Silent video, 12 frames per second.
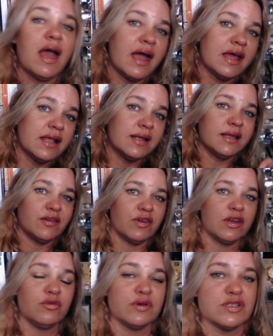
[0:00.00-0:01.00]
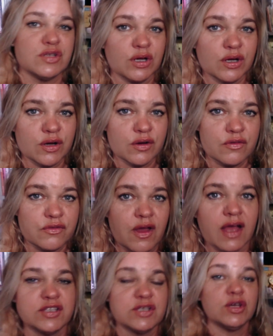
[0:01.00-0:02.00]
and leaving a reserve
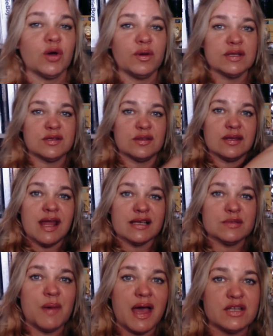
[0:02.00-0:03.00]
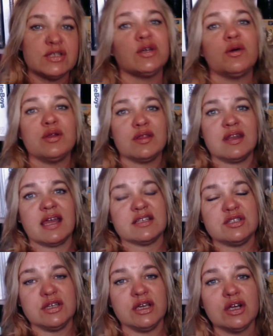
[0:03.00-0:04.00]
to go into the next batch, to go into the
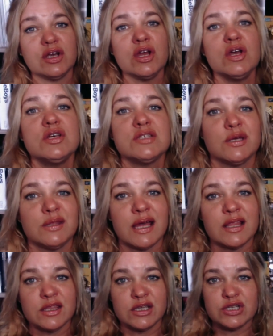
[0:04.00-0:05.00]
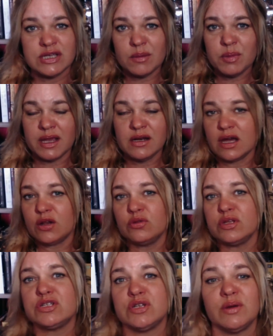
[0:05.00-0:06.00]
next year, so that the champagne not
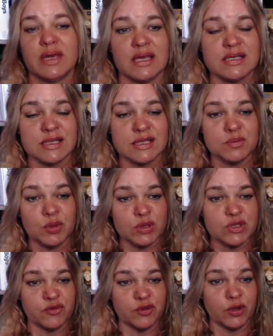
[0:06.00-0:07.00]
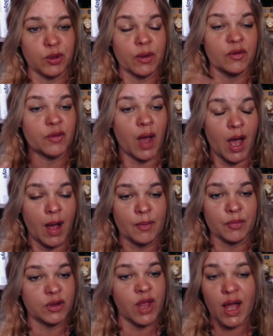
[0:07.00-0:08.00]
only showcases multiple
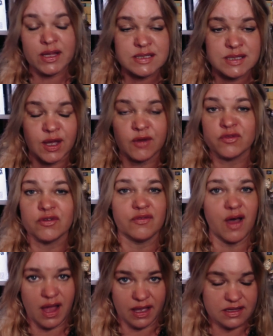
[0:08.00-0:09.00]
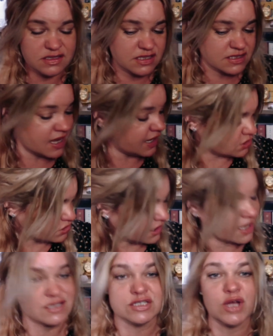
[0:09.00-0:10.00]
plots of the vines. This actually
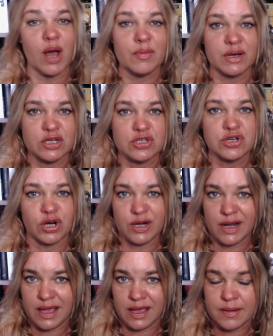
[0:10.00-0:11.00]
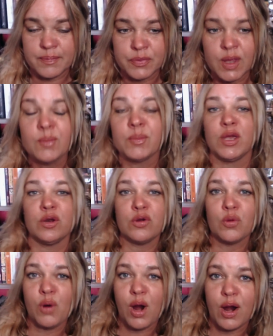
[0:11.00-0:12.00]
has dominant Chardonnay, Pinot
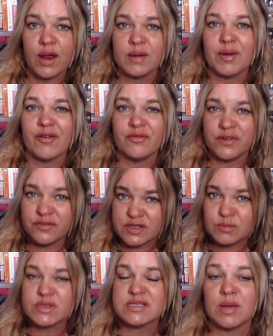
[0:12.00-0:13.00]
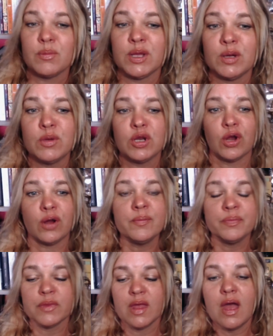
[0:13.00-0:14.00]
Noir, and about 15% Pinot Meunier,
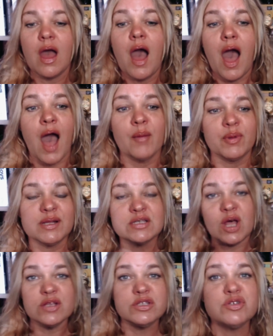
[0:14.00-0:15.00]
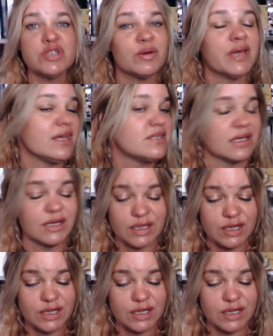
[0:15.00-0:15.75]
but it's also showcasing